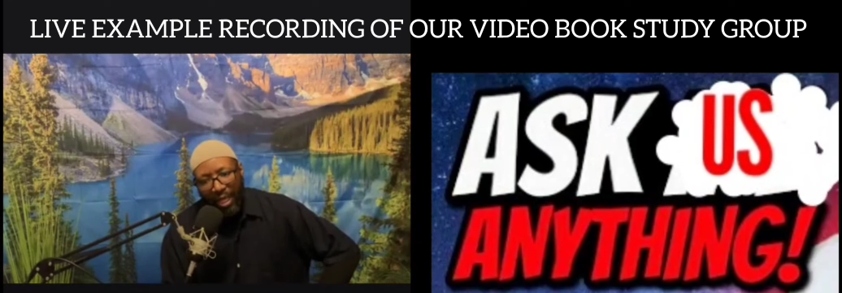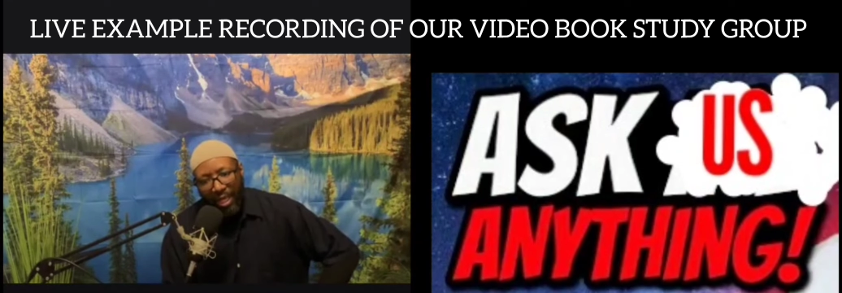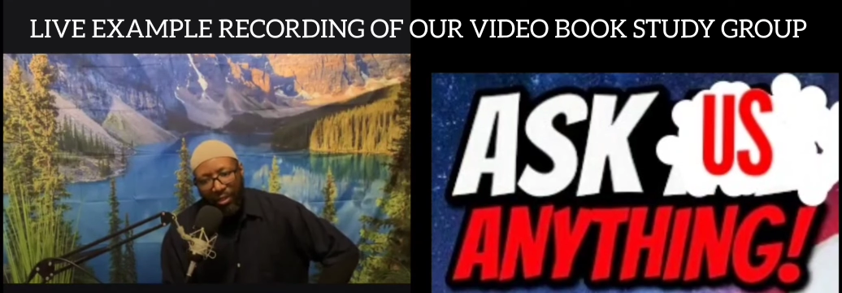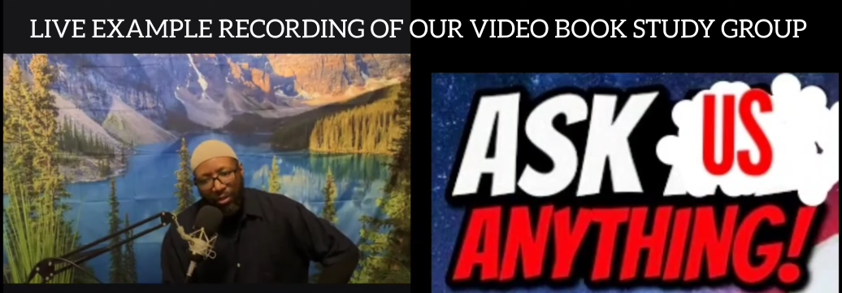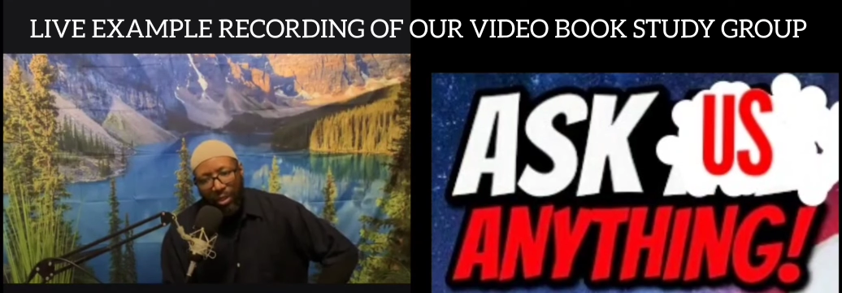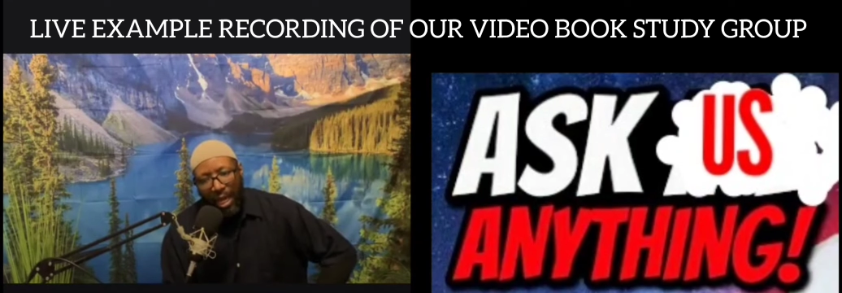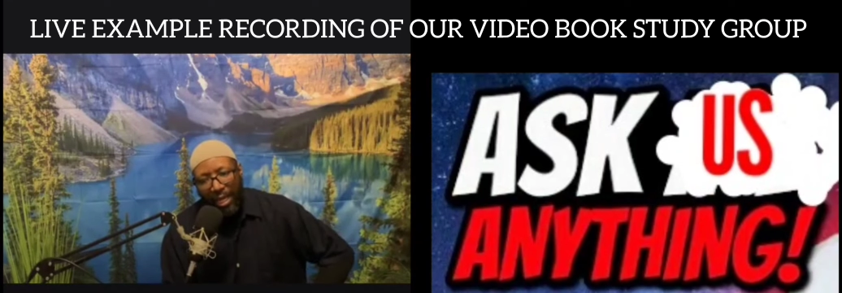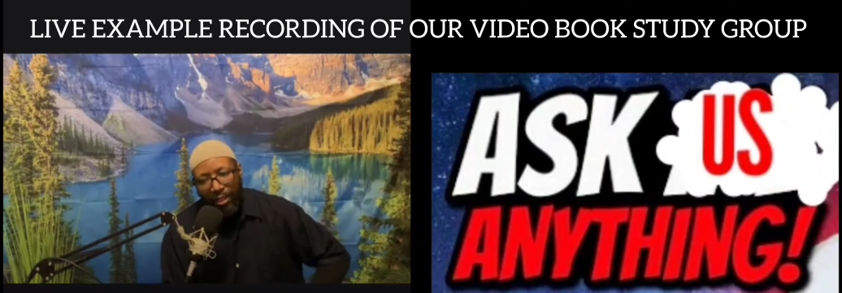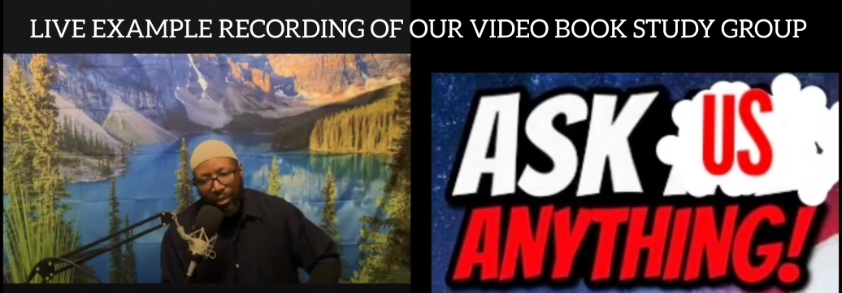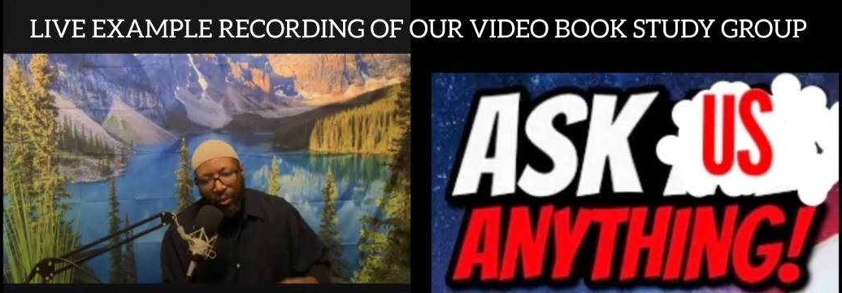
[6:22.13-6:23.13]
and you're
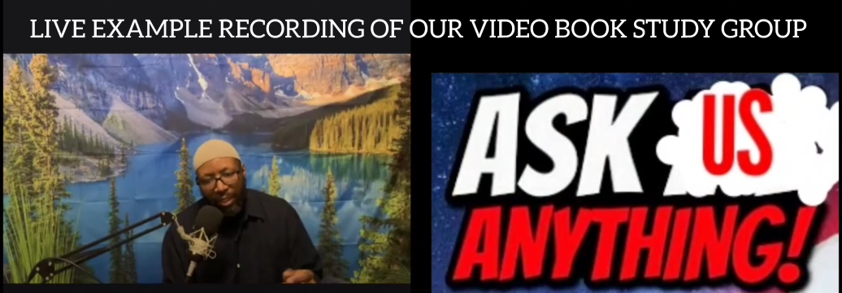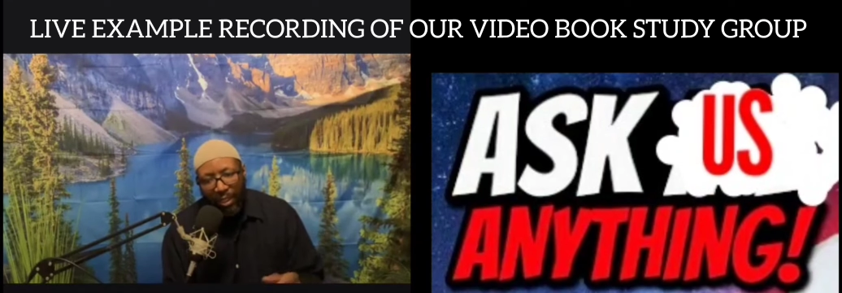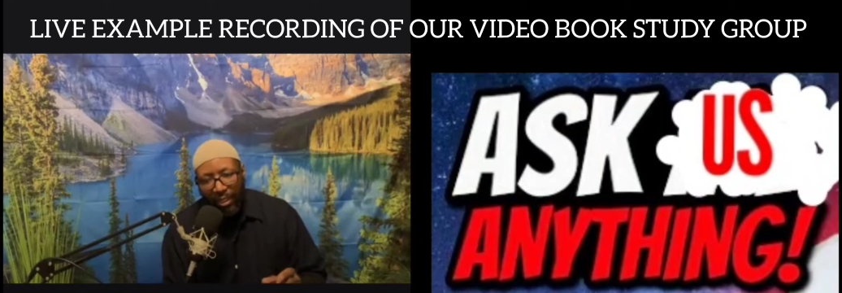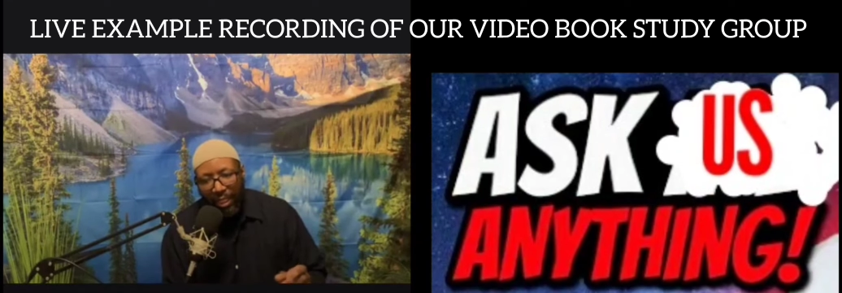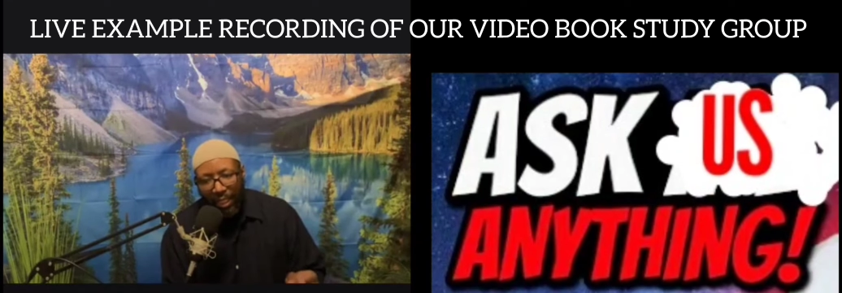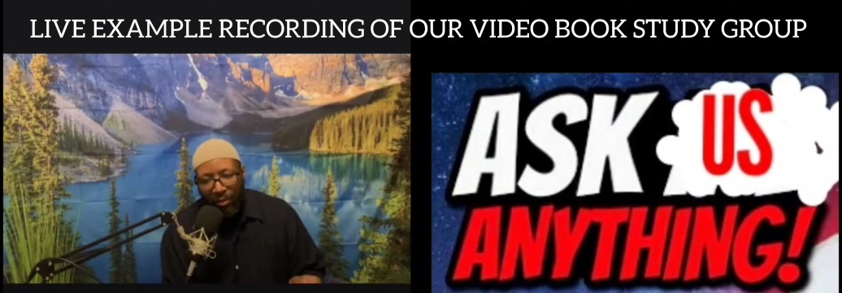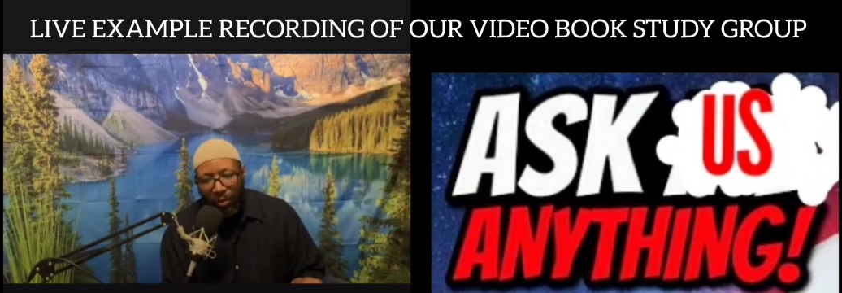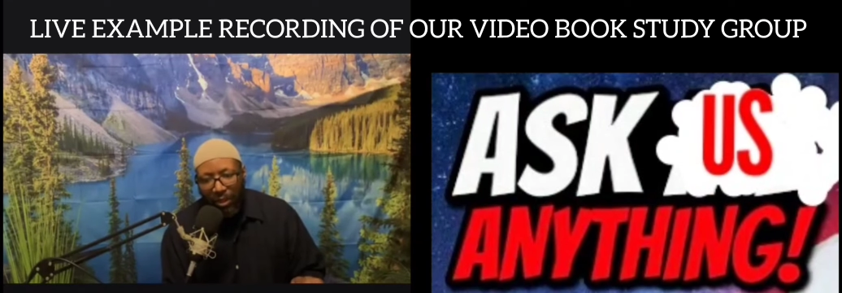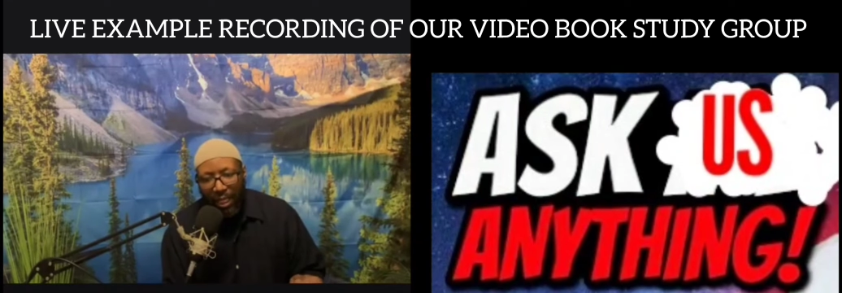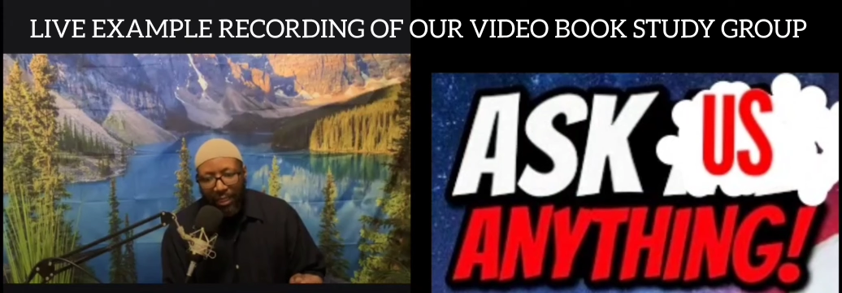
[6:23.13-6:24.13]
not doing the things
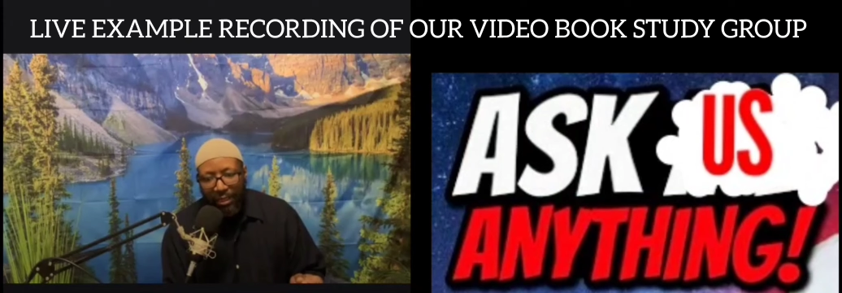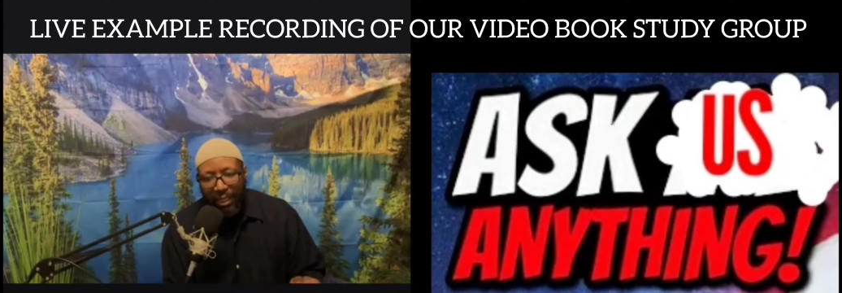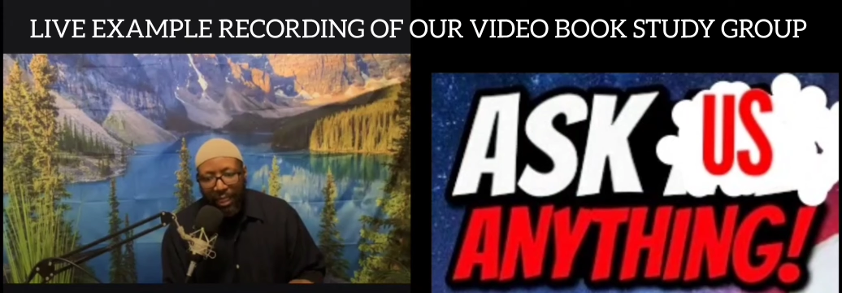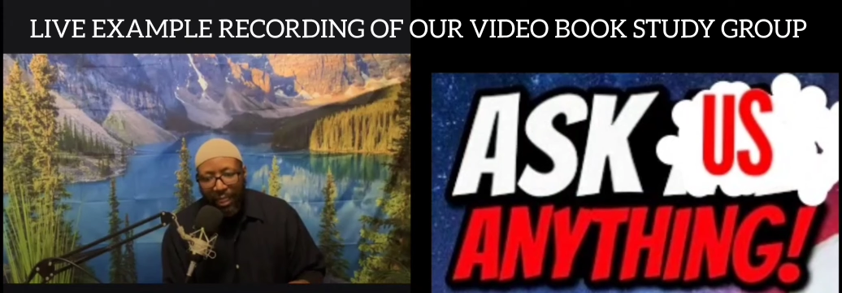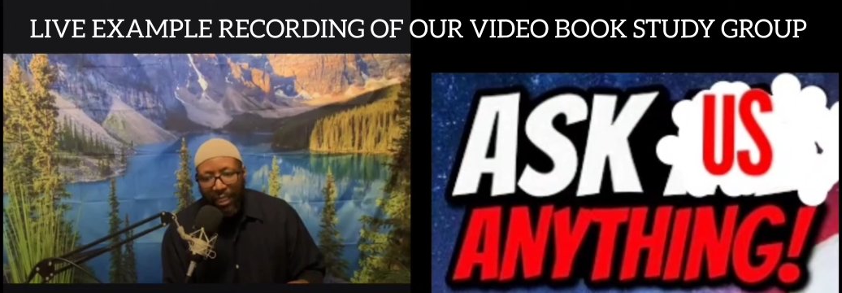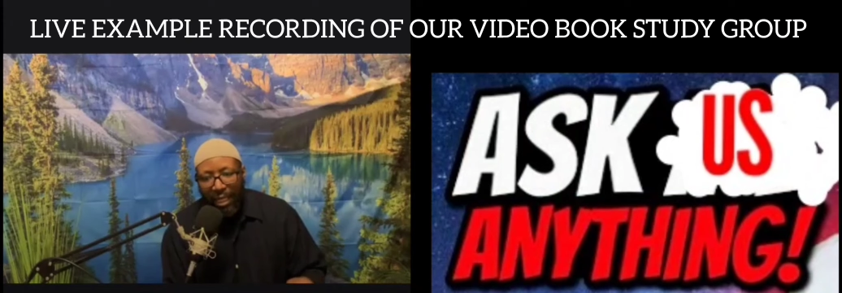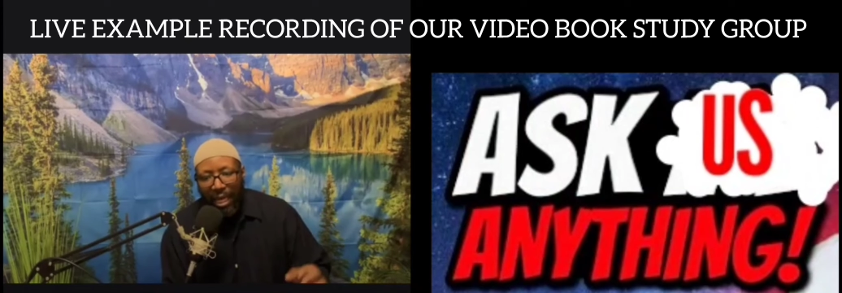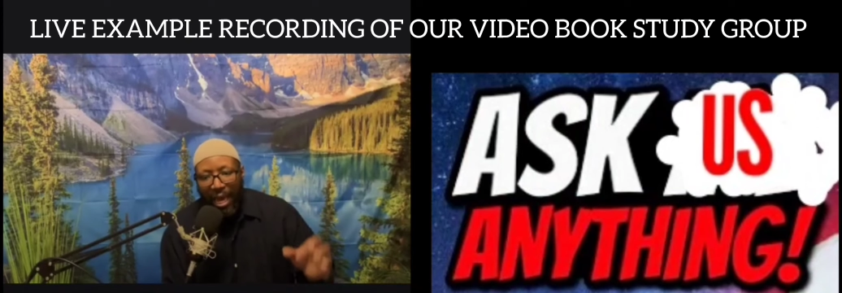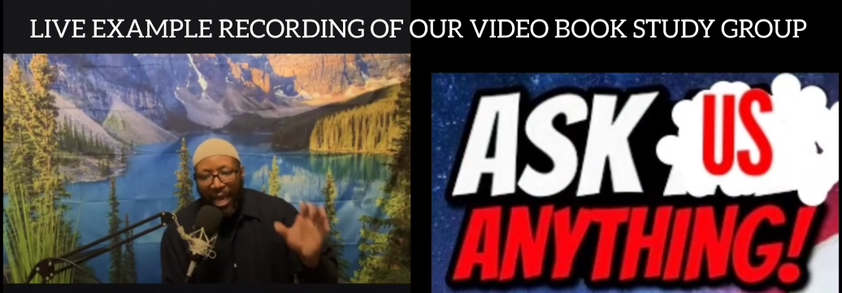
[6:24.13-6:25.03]
which I say?